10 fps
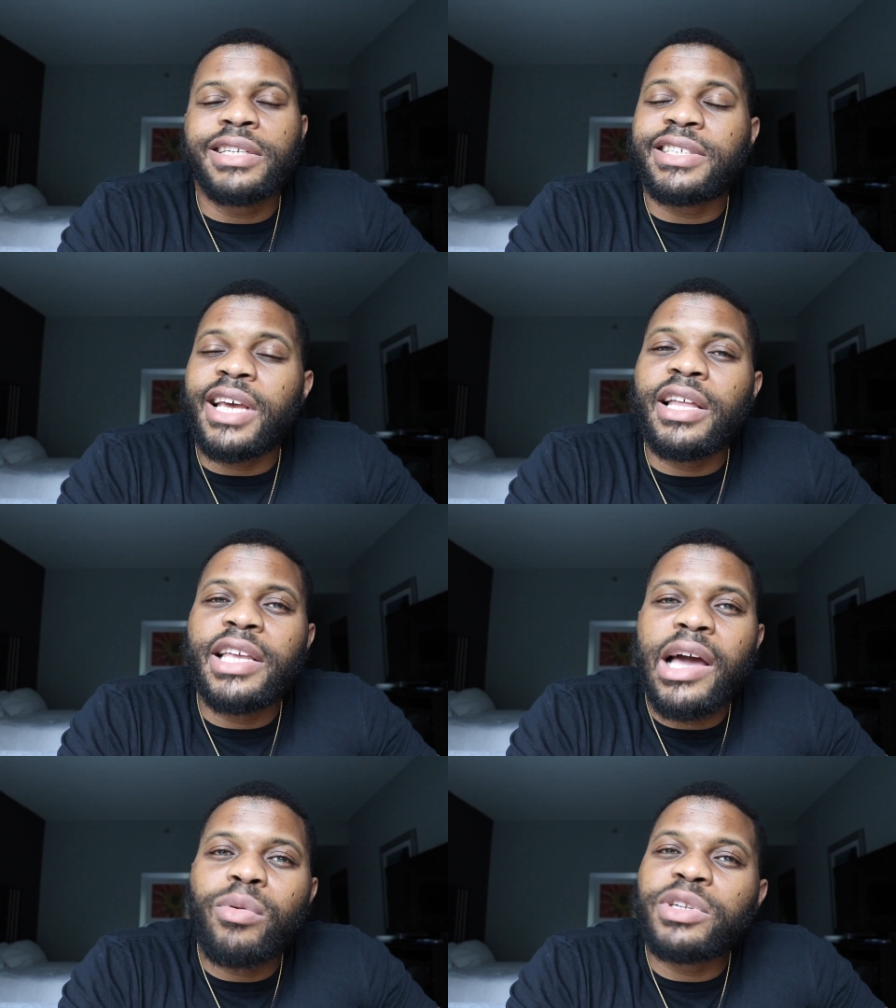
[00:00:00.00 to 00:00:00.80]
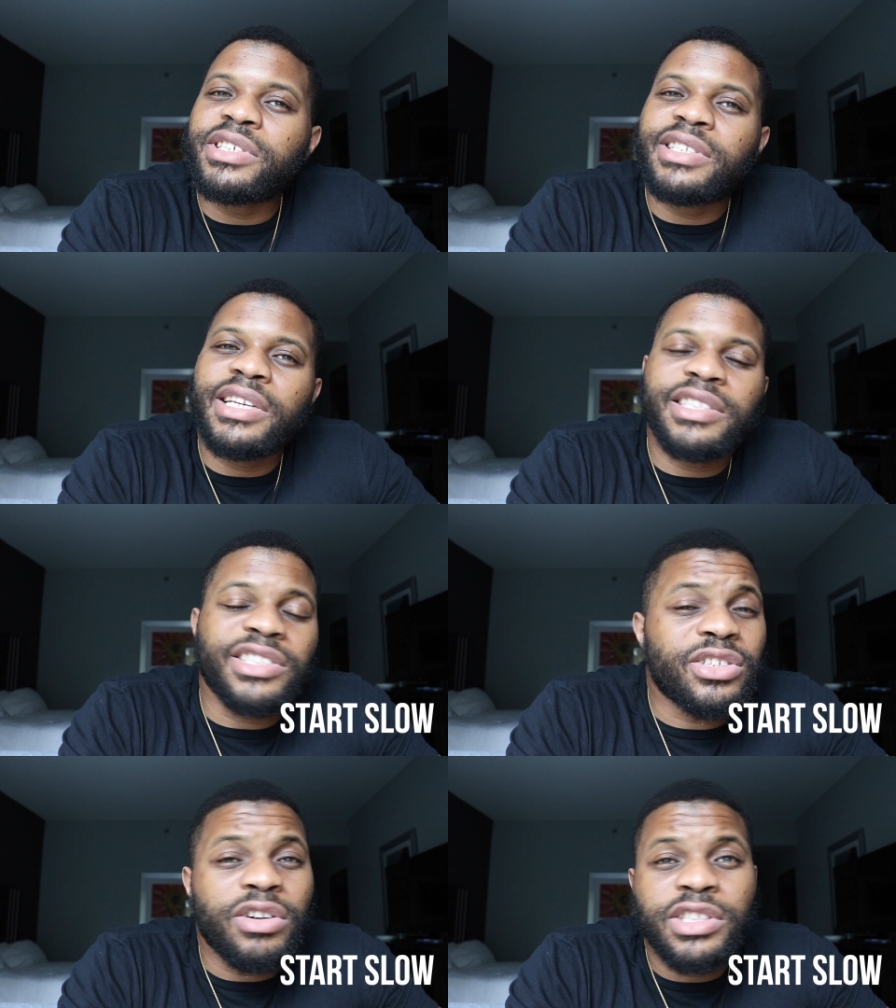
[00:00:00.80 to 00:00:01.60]
Secondly, I would just say to
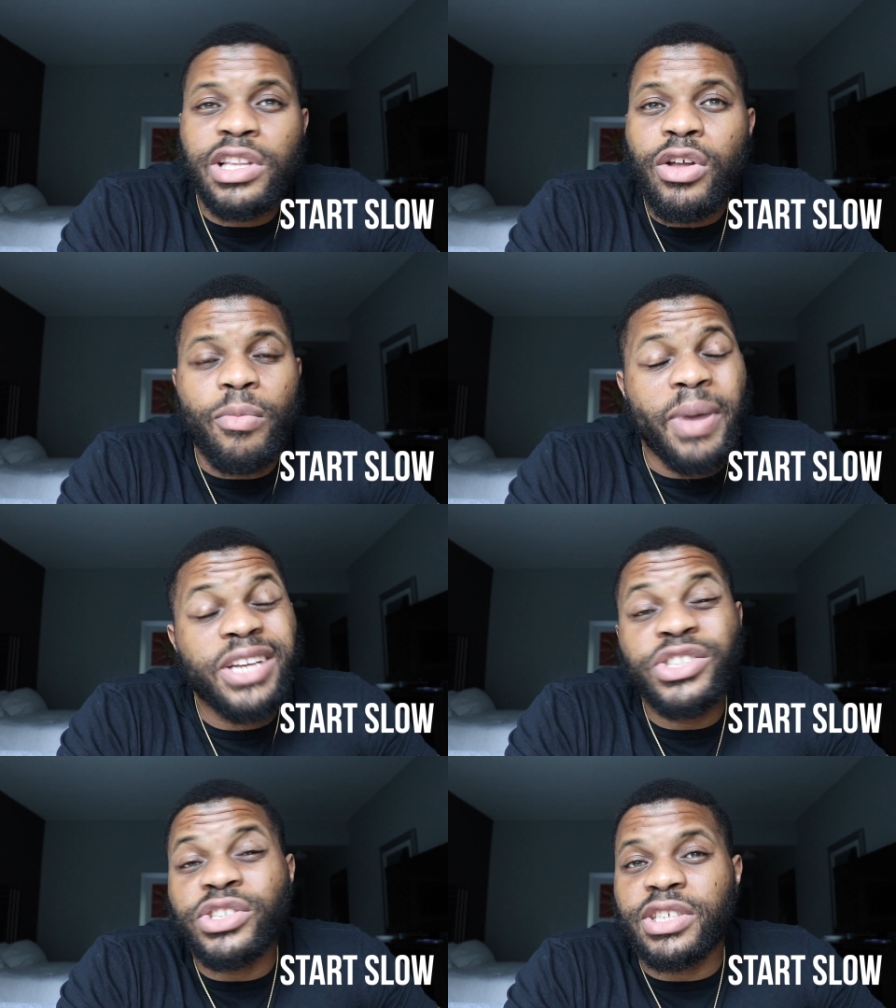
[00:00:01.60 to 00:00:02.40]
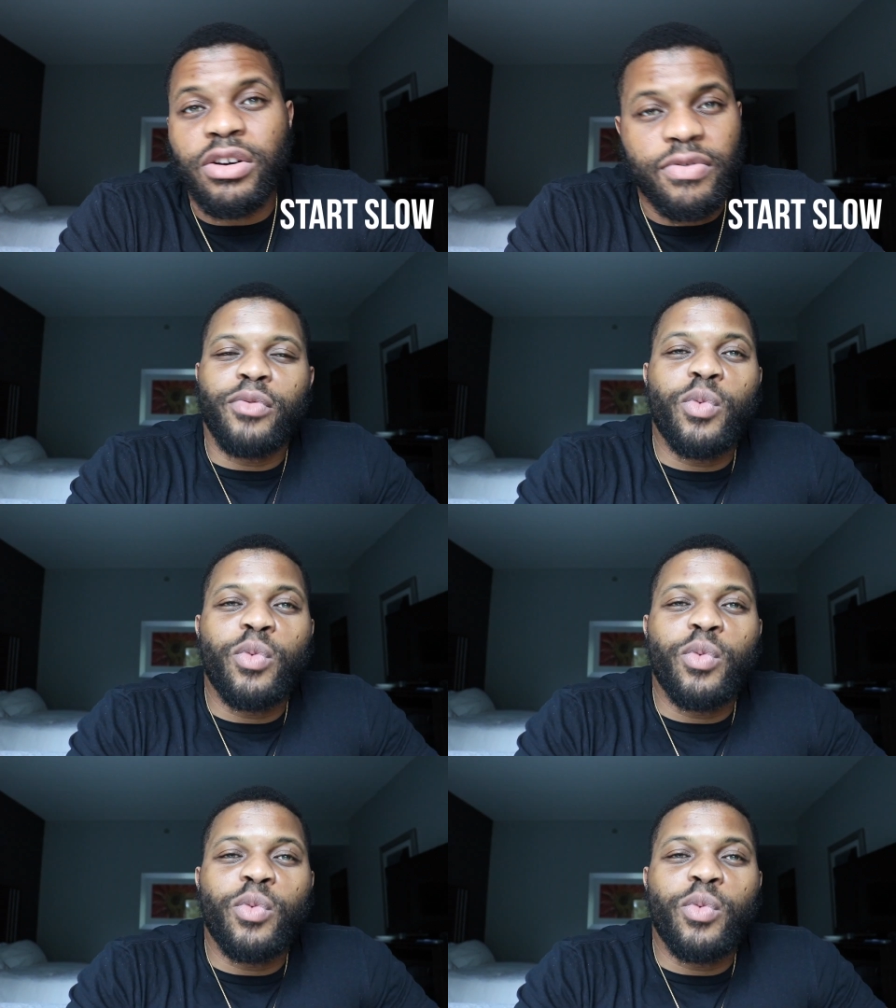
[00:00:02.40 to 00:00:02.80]
start slow. Pace yourself.